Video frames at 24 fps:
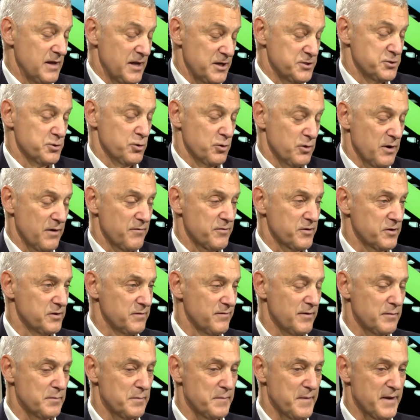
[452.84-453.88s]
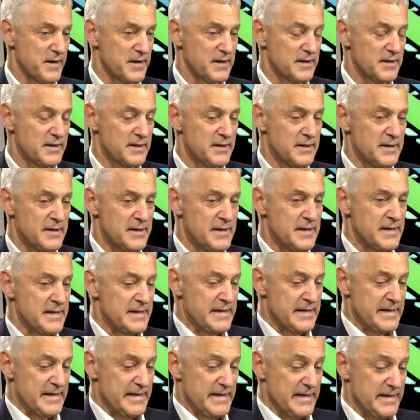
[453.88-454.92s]
Asia or Africa Development Bank,
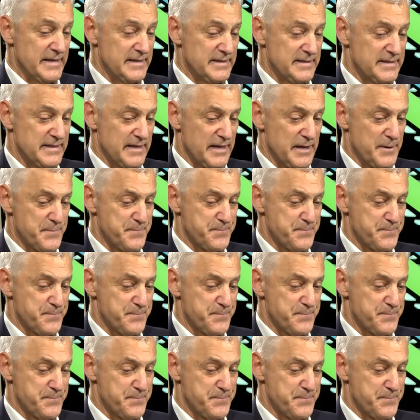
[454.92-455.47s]
and